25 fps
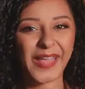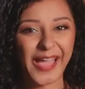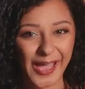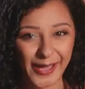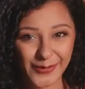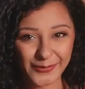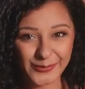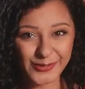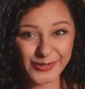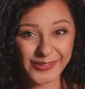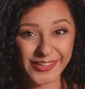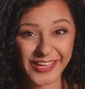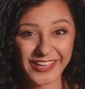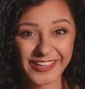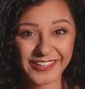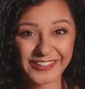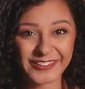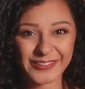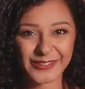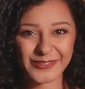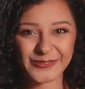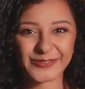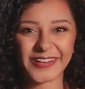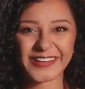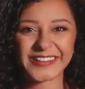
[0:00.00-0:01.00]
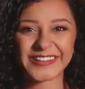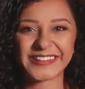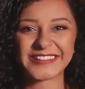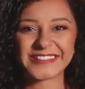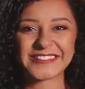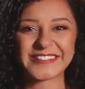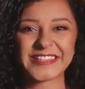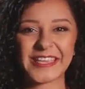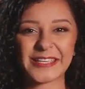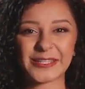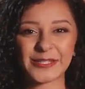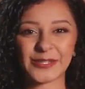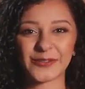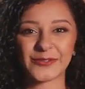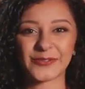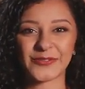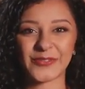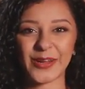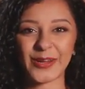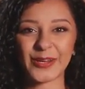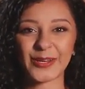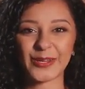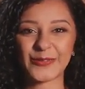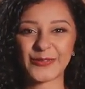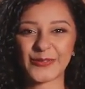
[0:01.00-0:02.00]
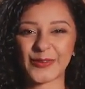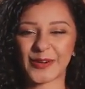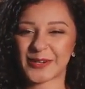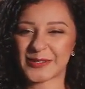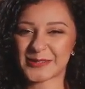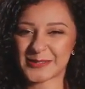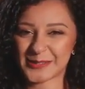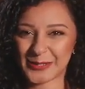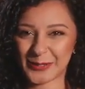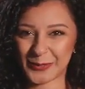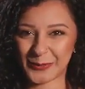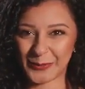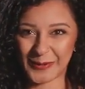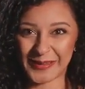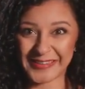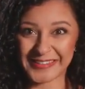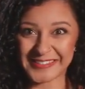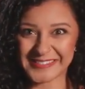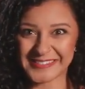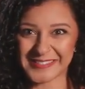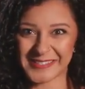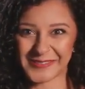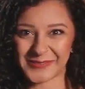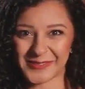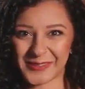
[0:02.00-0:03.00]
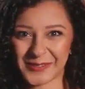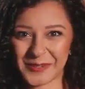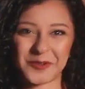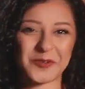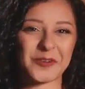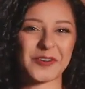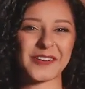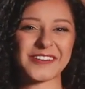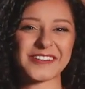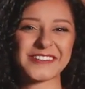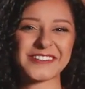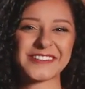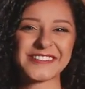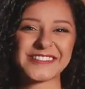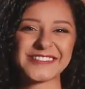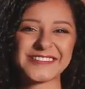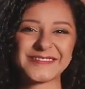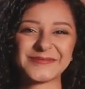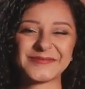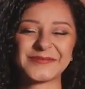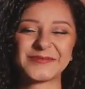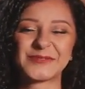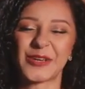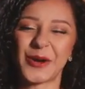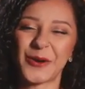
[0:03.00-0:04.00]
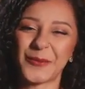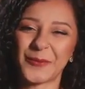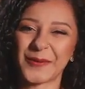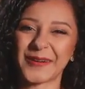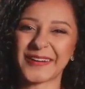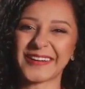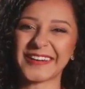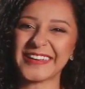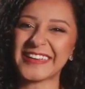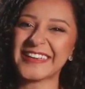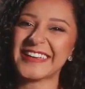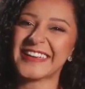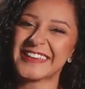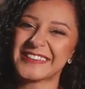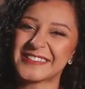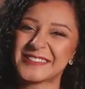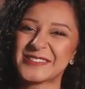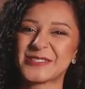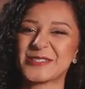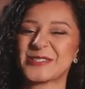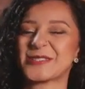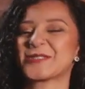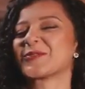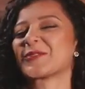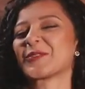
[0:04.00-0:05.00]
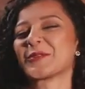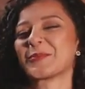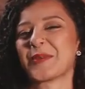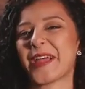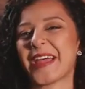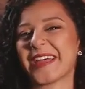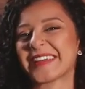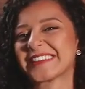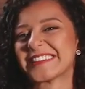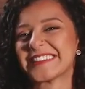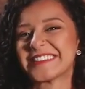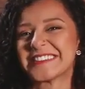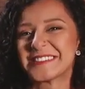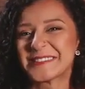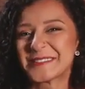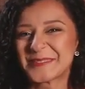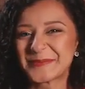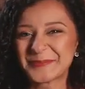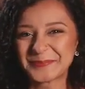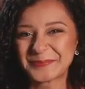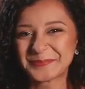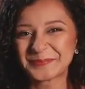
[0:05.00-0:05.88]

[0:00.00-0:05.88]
After that, you're ready to take your very first quiz of the course. Don't worry, it's just for practice.